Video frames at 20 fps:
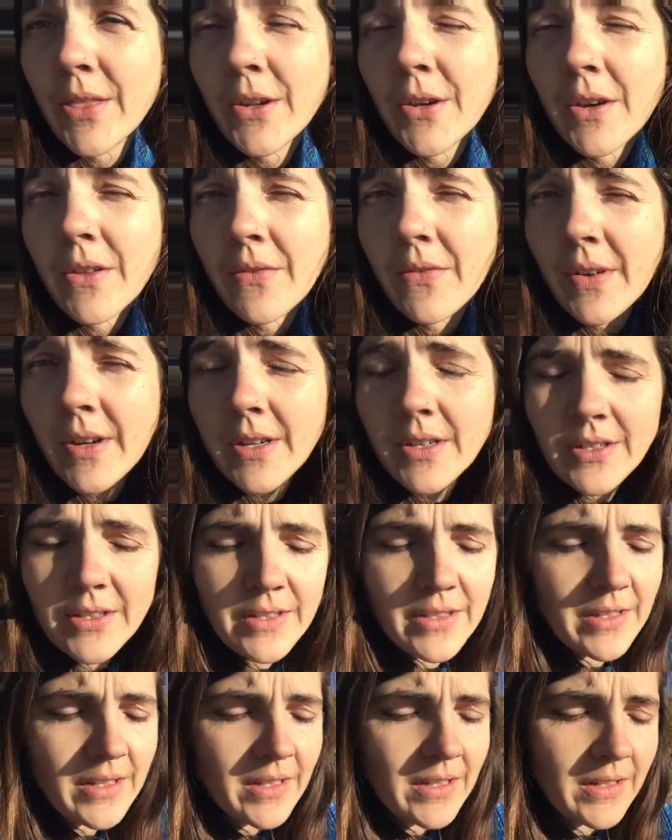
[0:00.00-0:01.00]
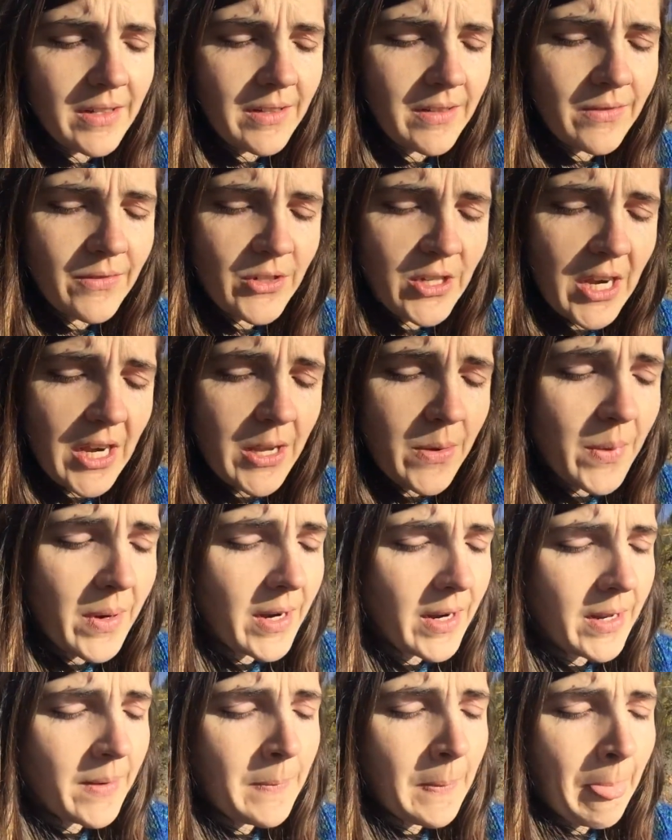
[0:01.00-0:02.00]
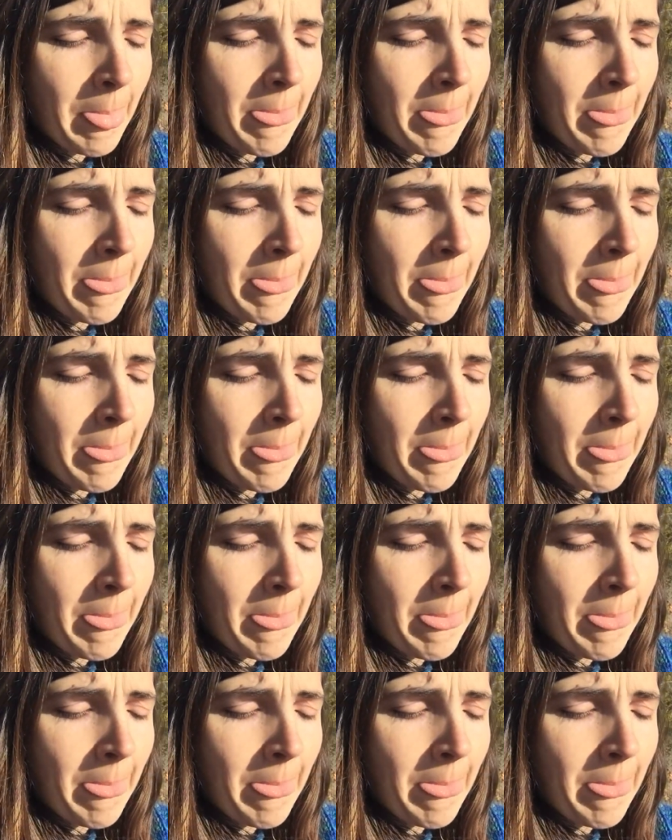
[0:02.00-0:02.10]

31st of January.